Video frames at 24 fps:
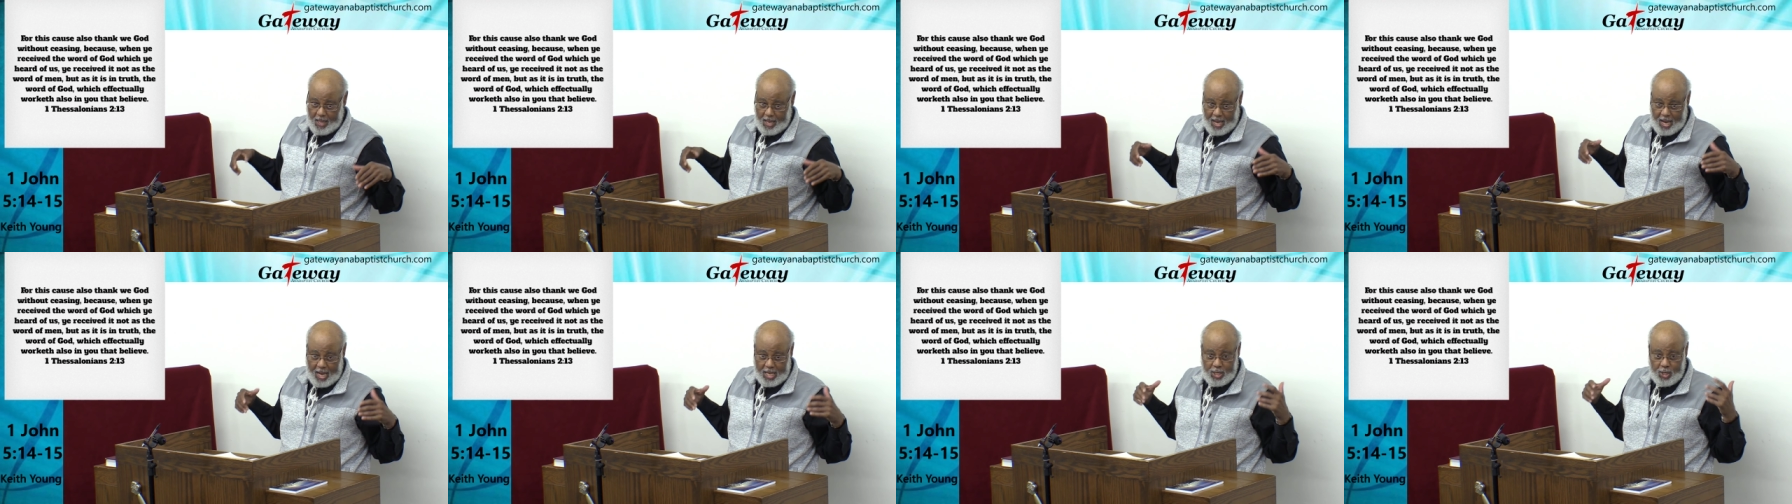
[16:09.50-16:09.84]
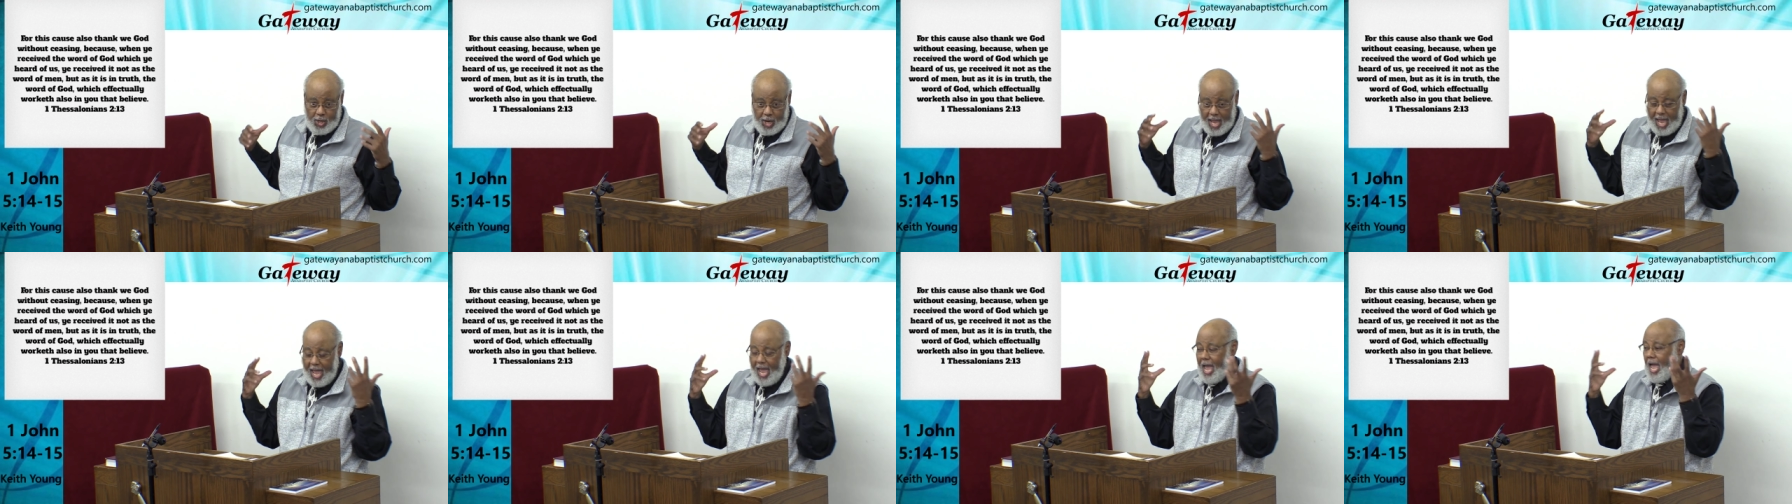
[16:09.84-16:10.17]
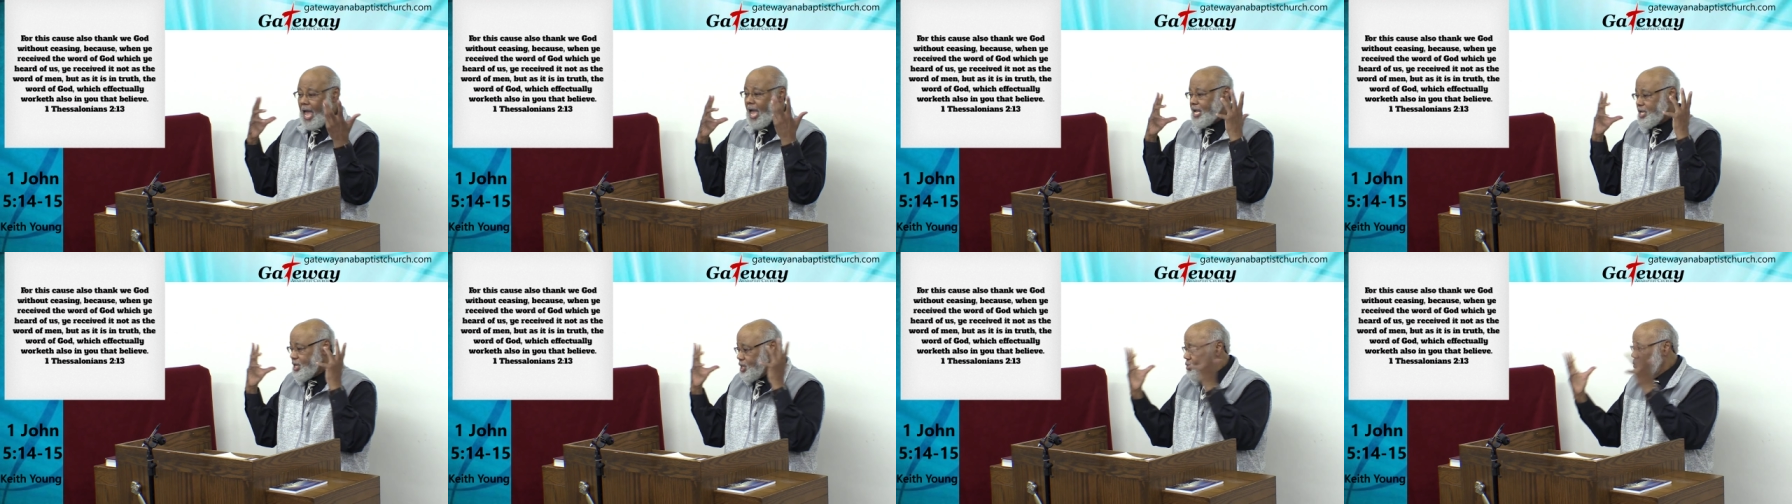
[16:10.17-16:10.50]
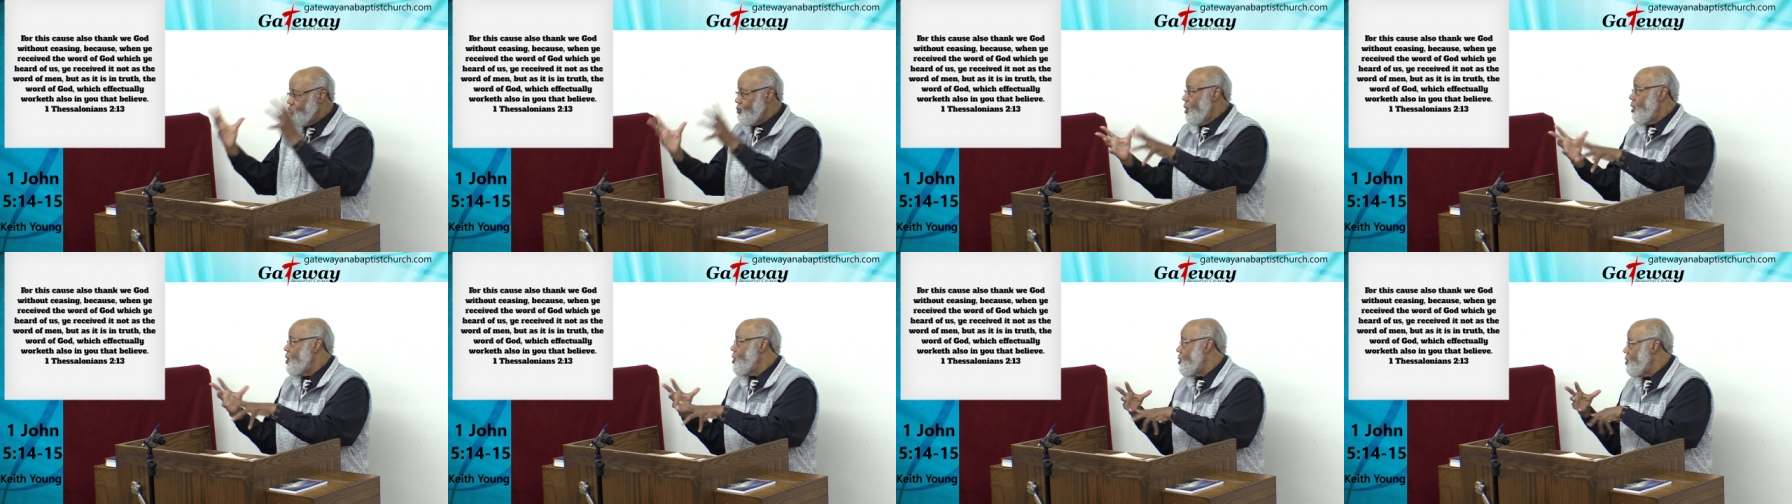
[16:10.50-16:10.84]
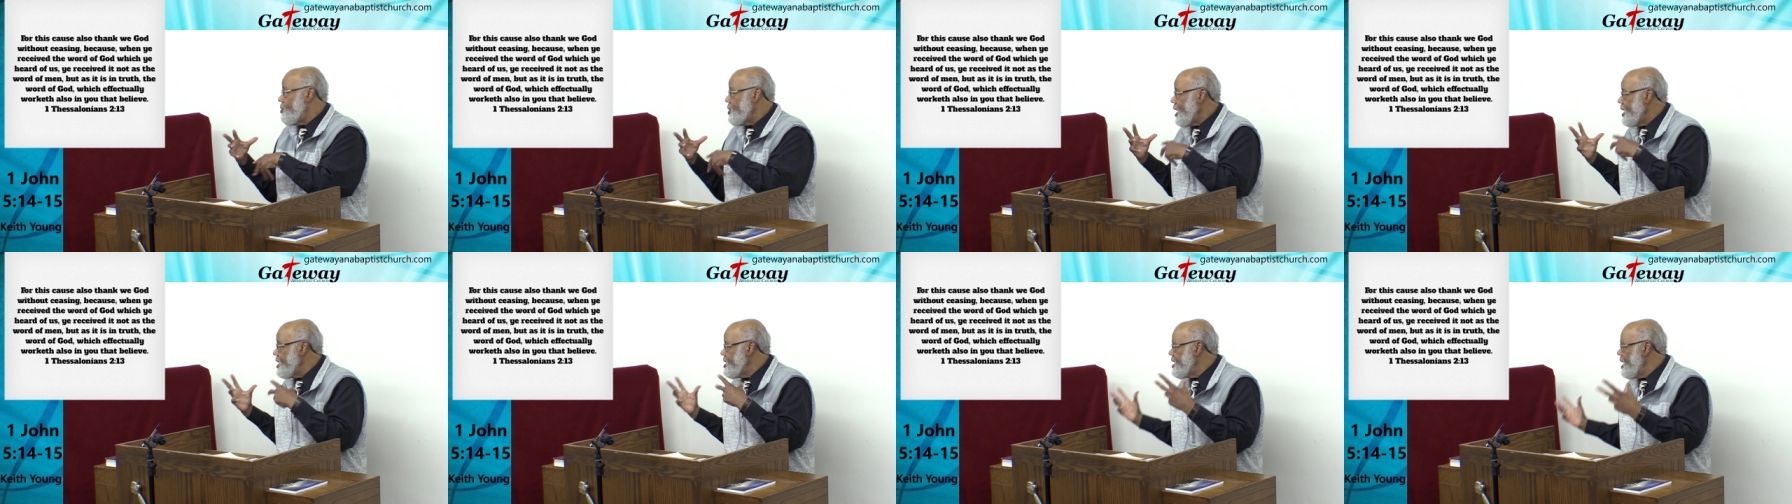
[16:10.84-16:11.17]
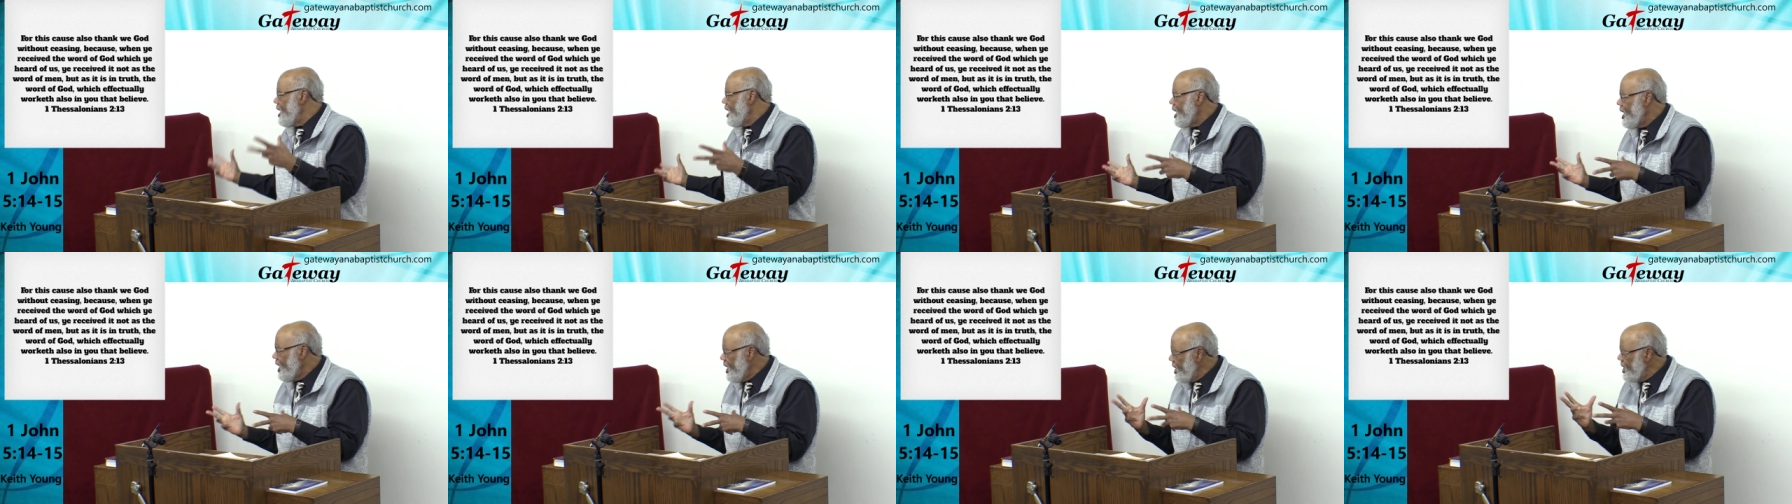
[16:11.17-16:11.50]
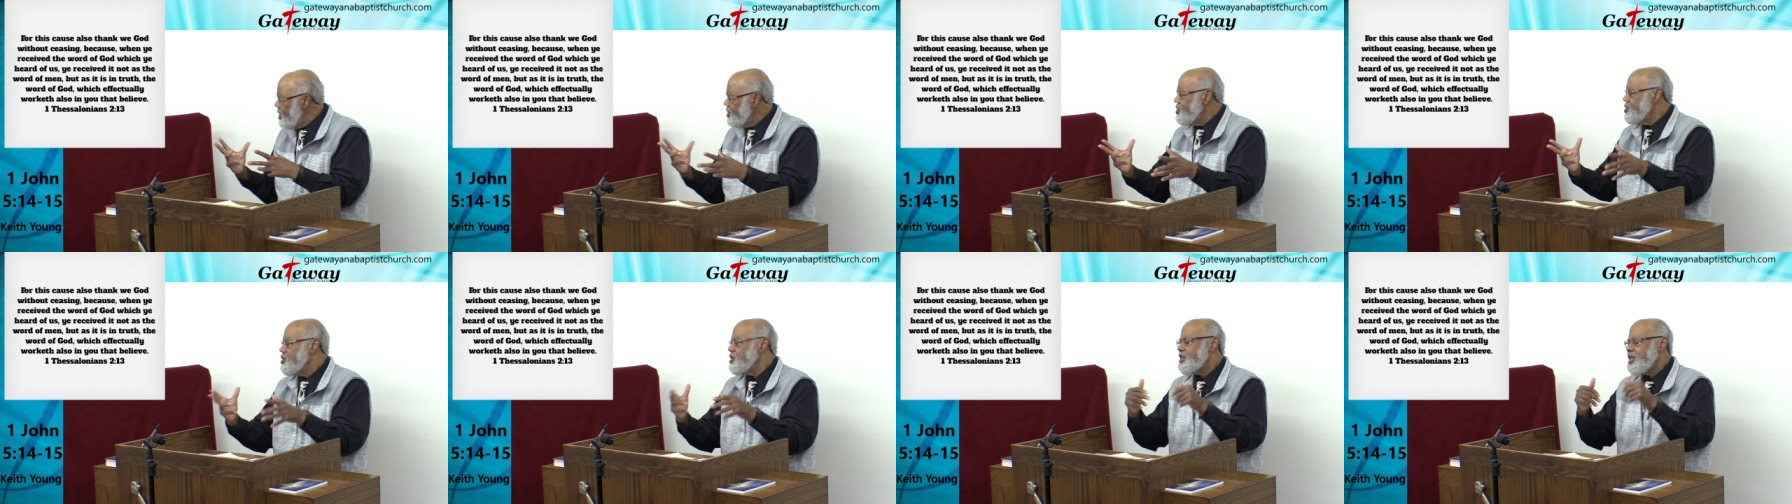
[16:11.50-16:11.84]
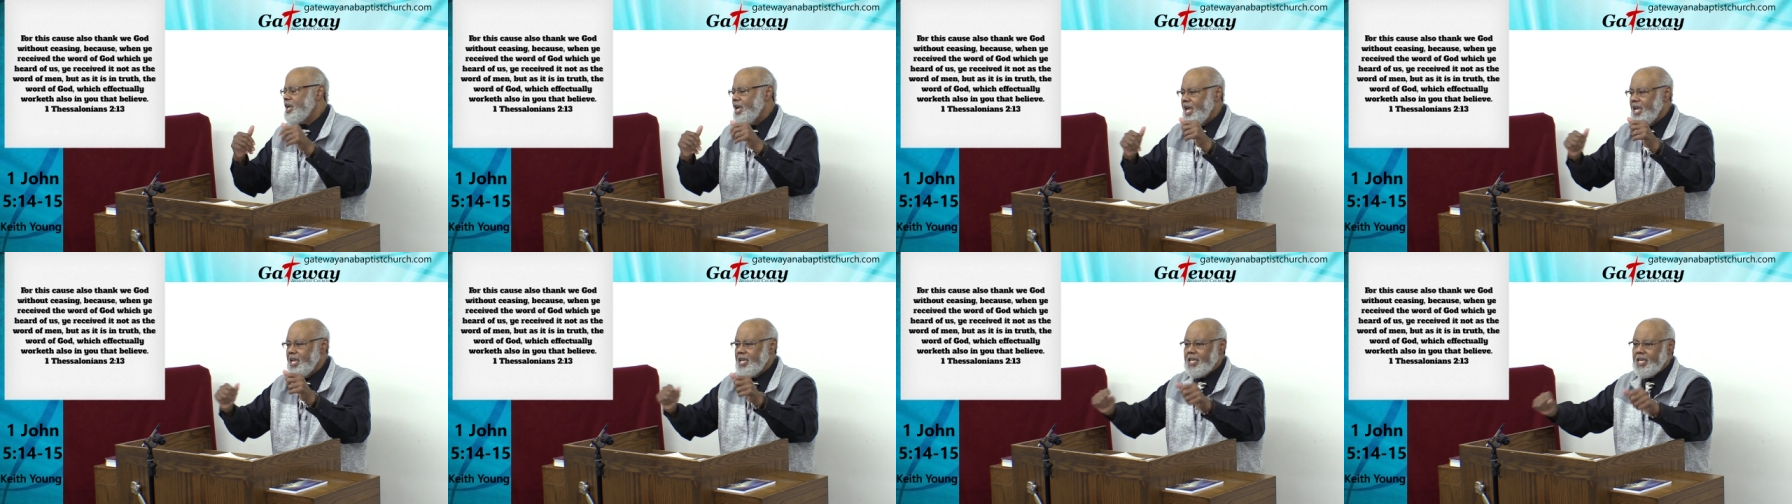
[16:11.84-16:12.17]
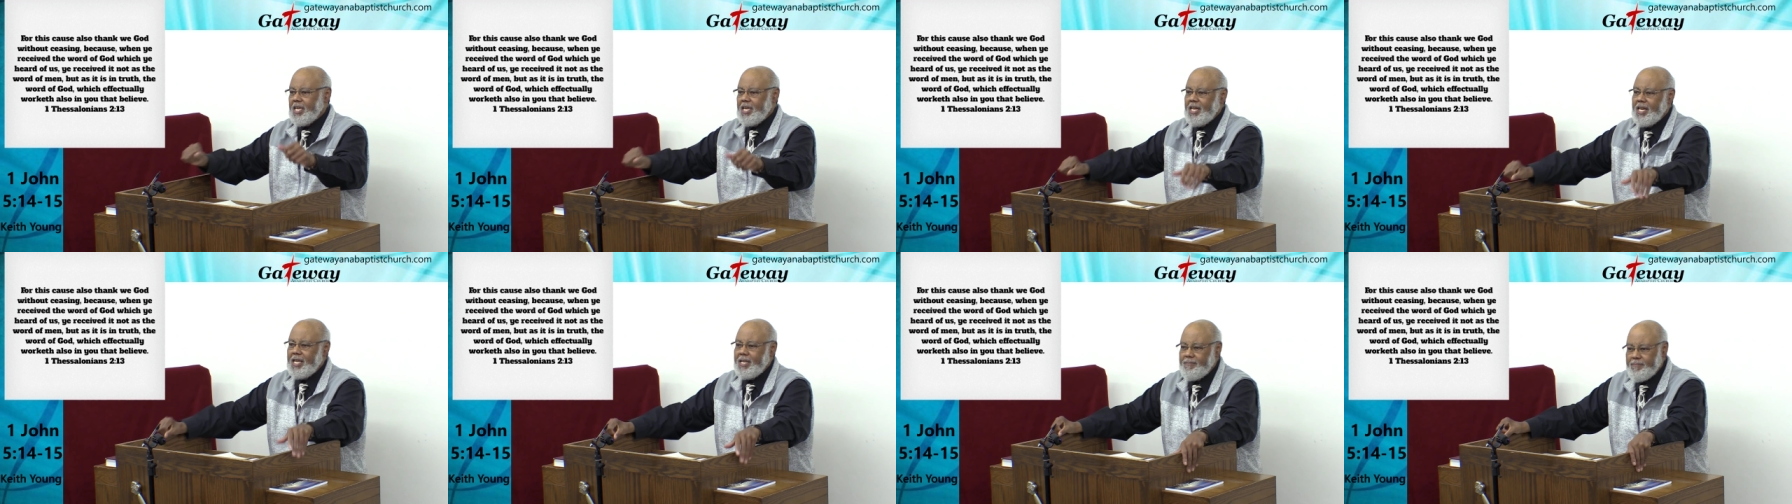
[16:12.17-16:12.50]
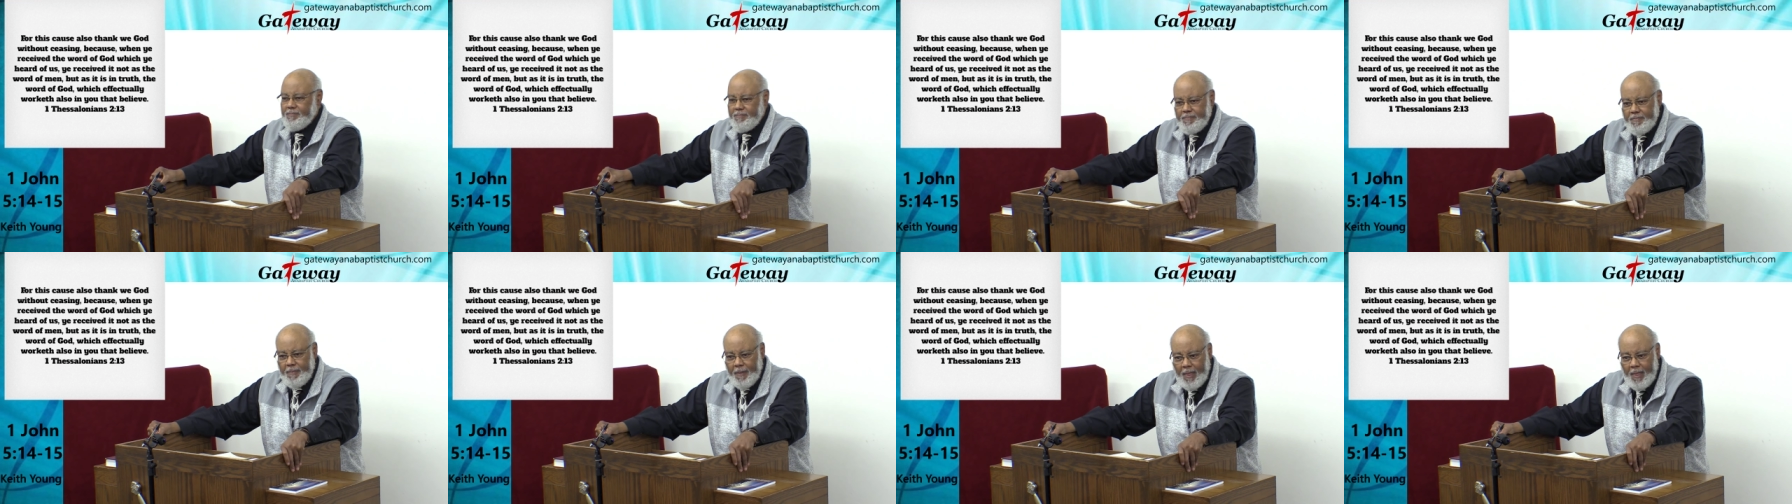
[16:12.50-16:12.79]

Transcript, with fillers: And you have and you want and you lust, you can't get it.